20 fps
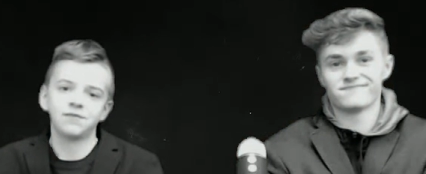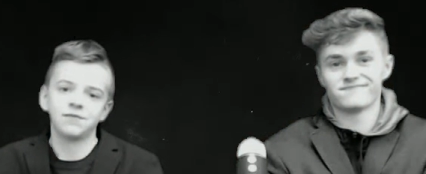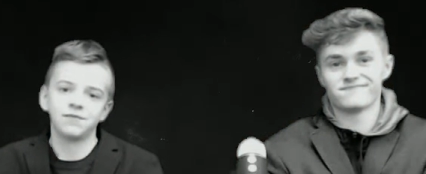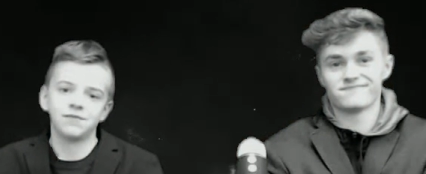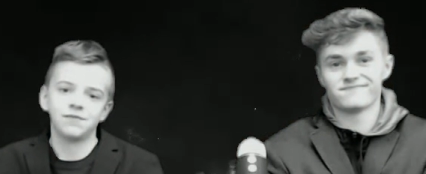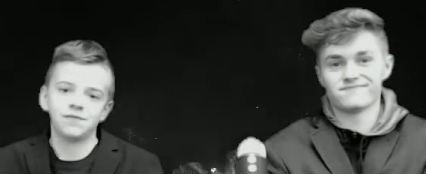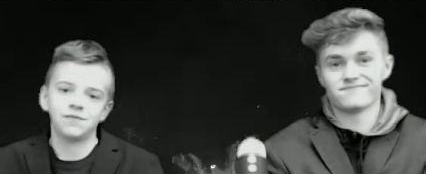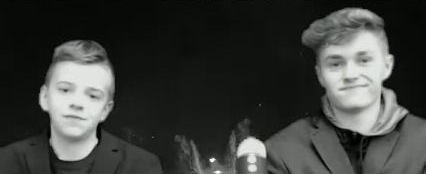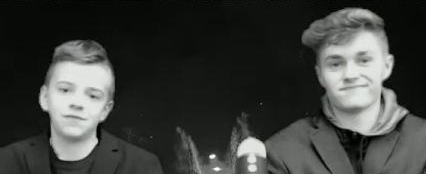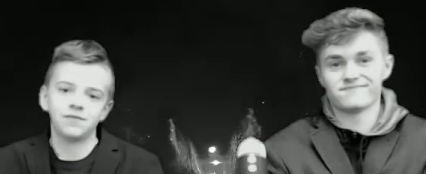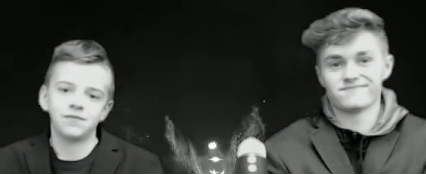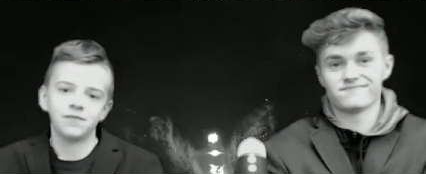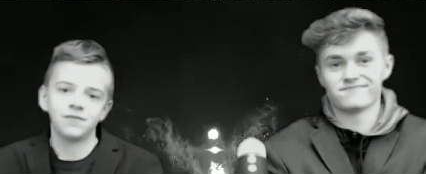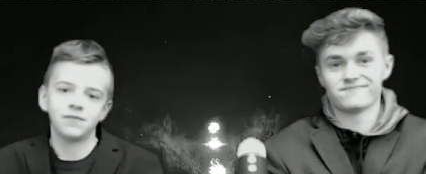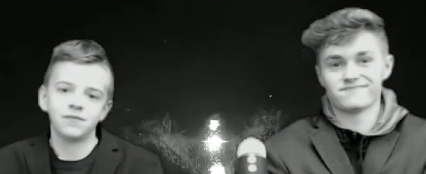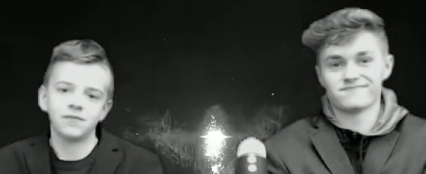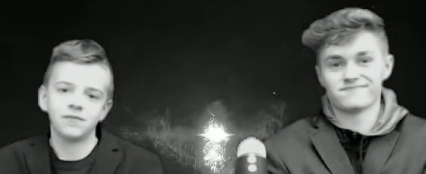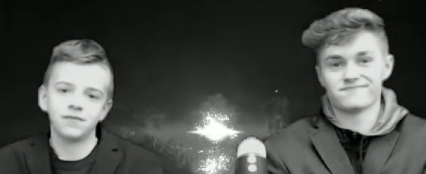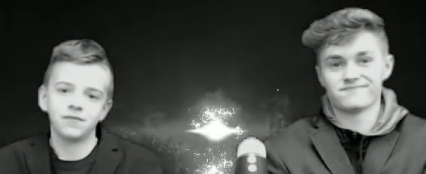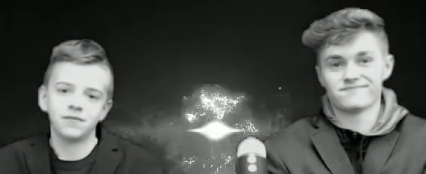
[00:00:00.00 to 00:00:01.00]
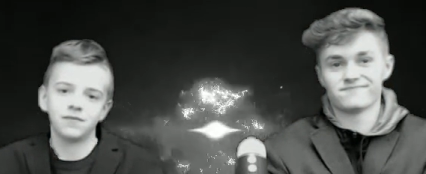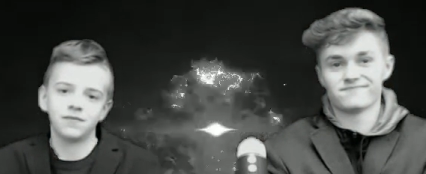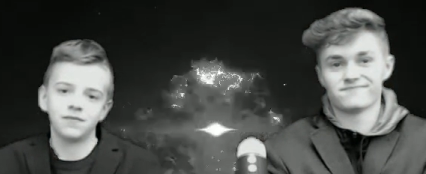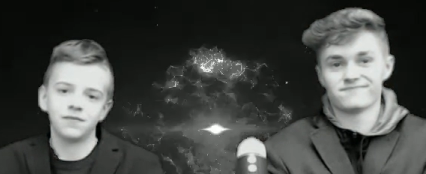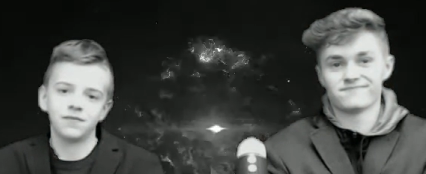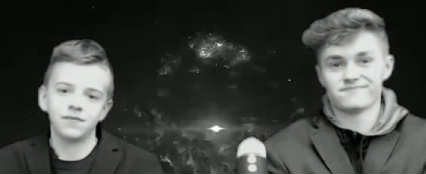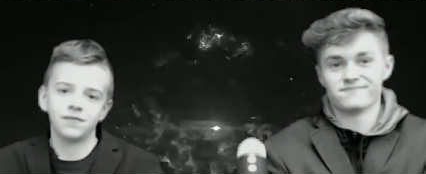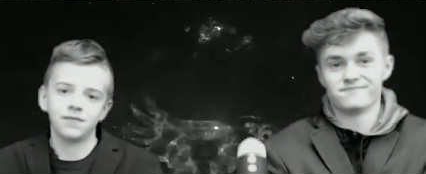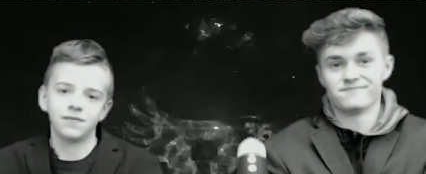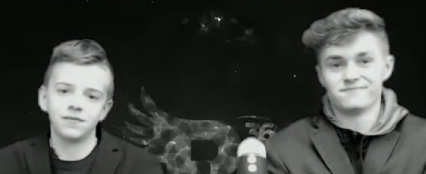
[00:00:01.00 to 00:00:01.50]

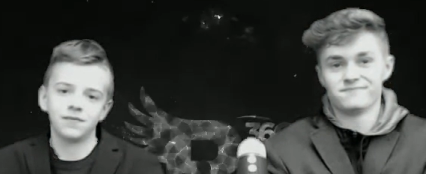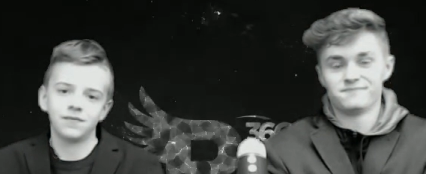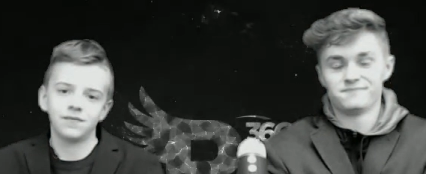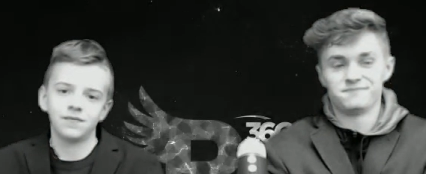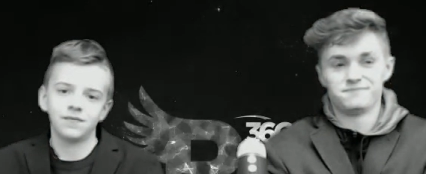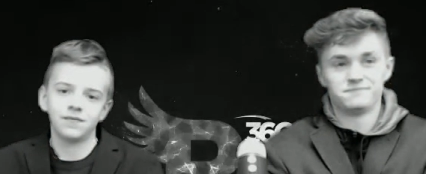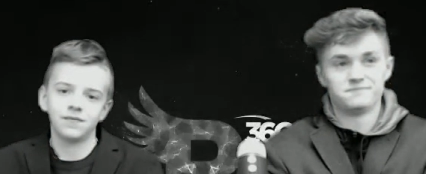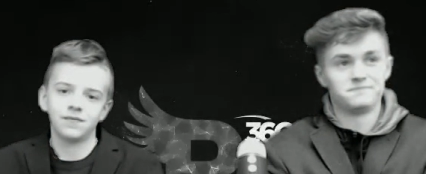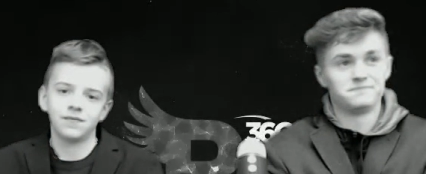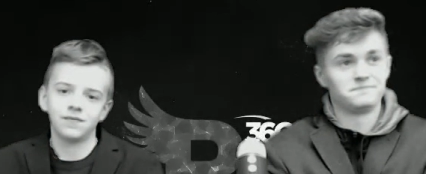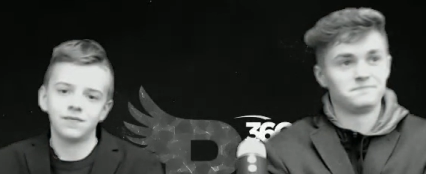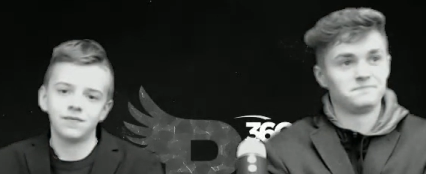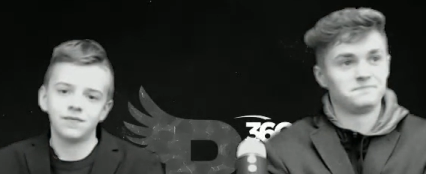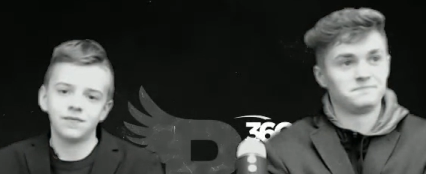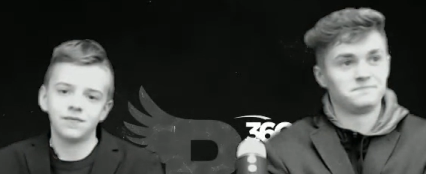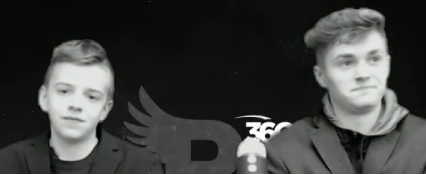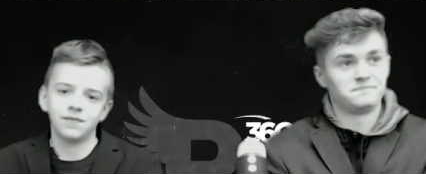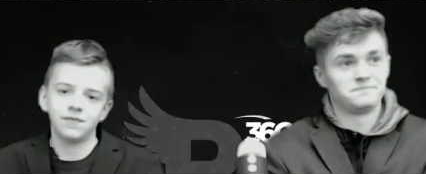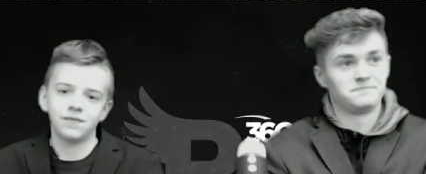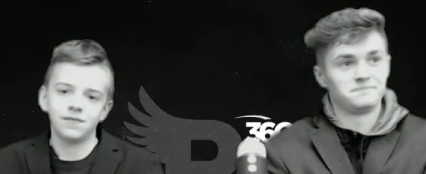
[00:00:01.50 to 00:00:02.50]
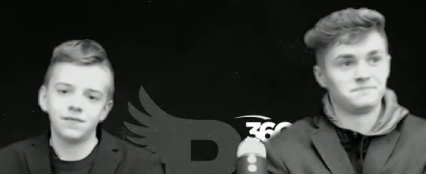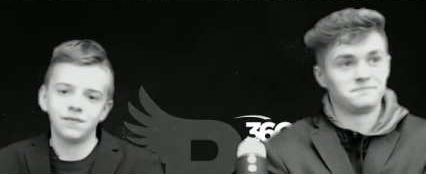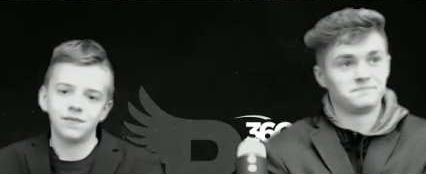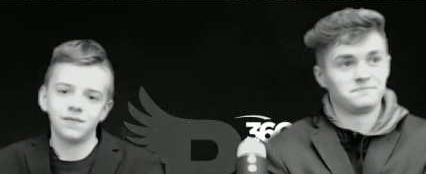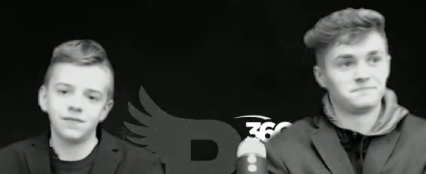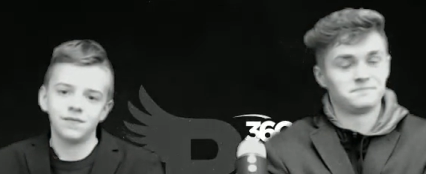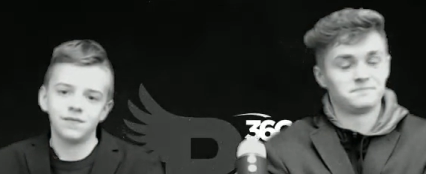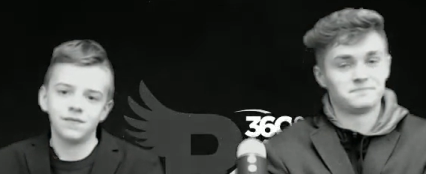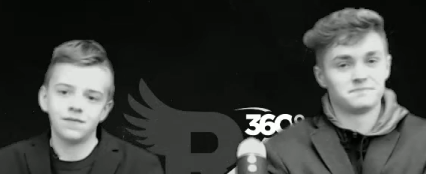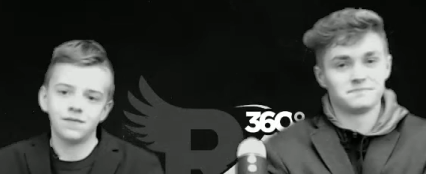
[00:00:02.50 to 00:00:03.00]

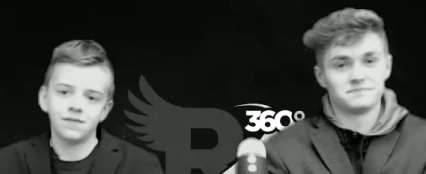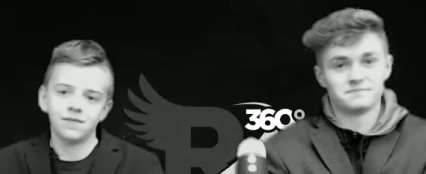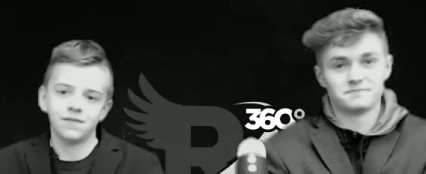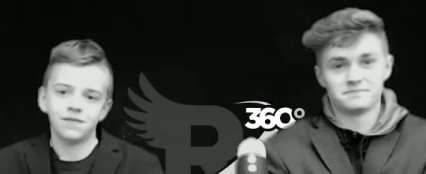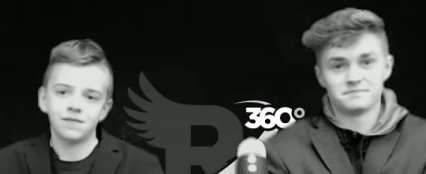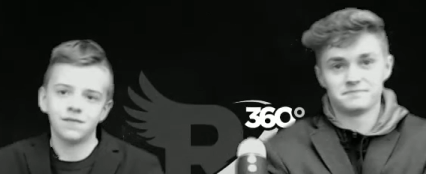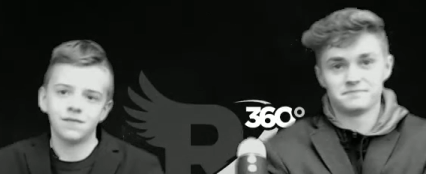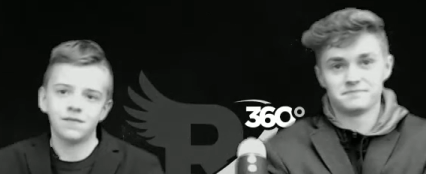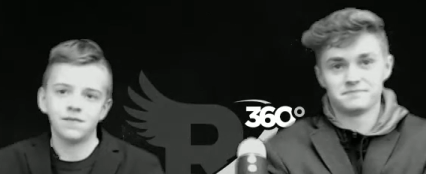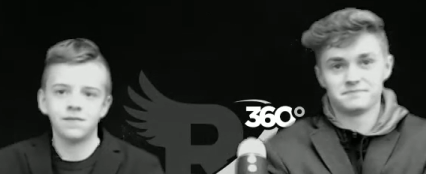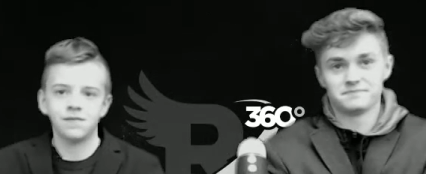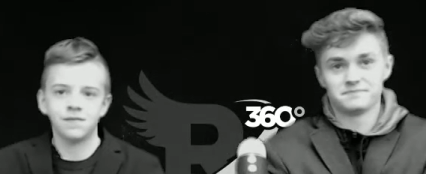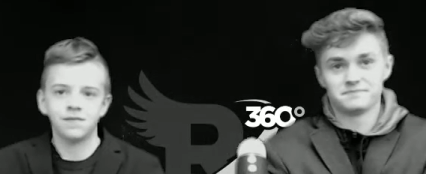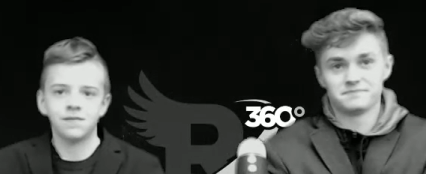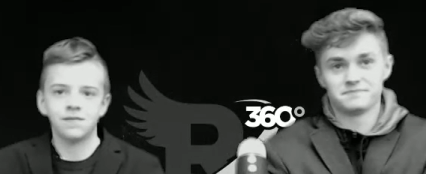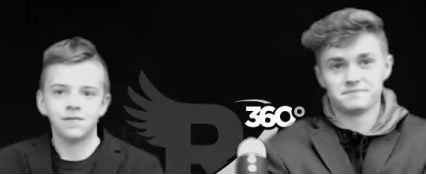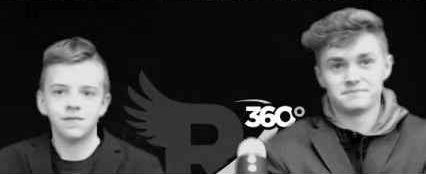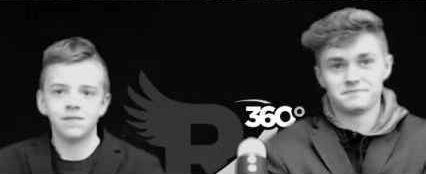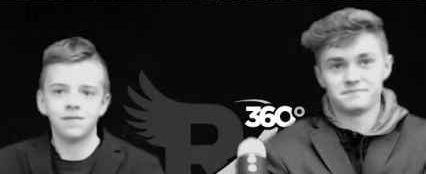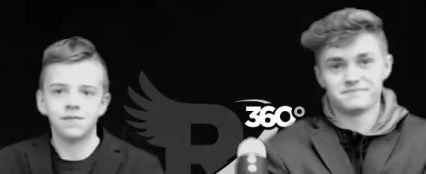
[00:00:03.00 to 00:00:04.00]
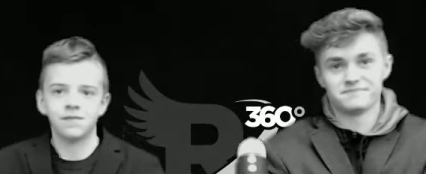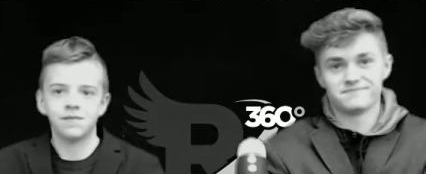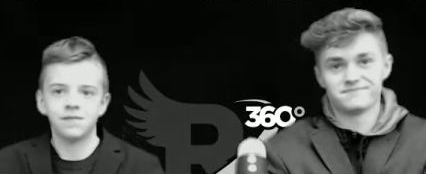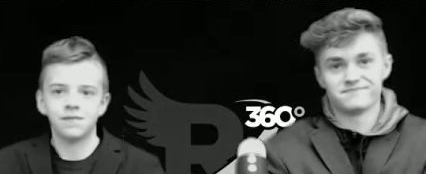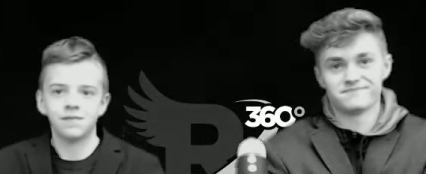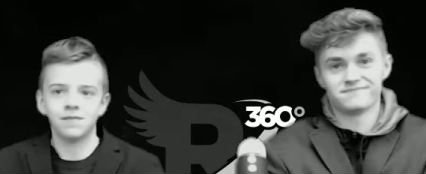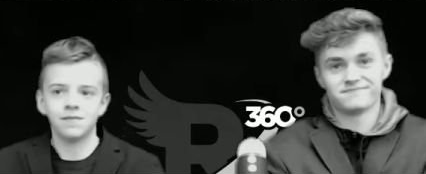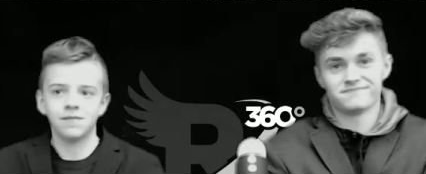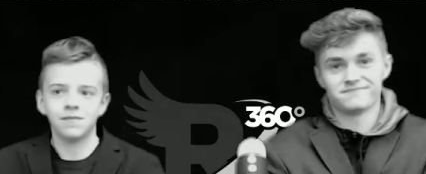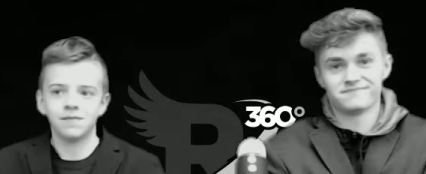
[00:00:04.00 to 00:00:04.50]

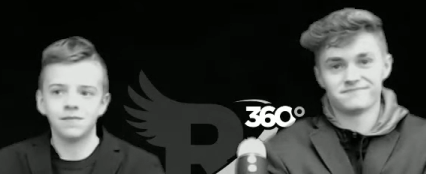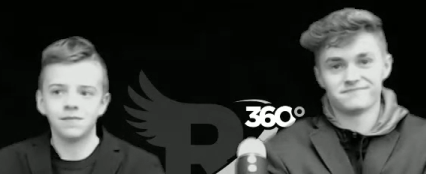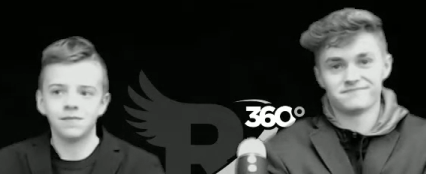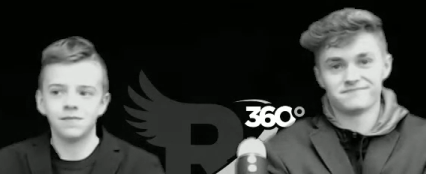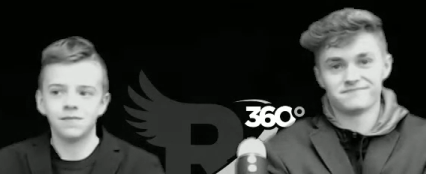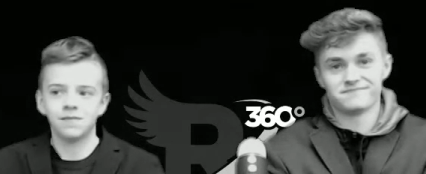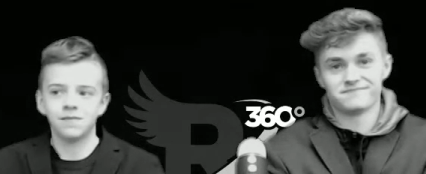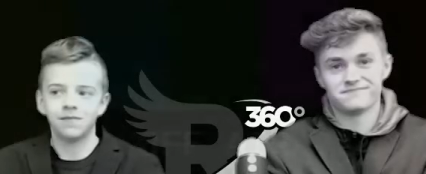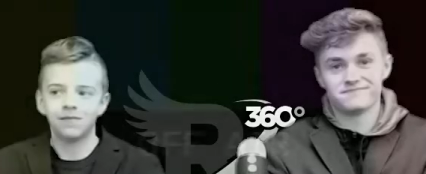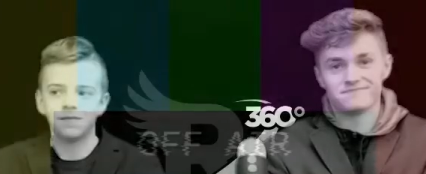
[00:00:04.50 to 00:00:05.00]
Nobody speaks.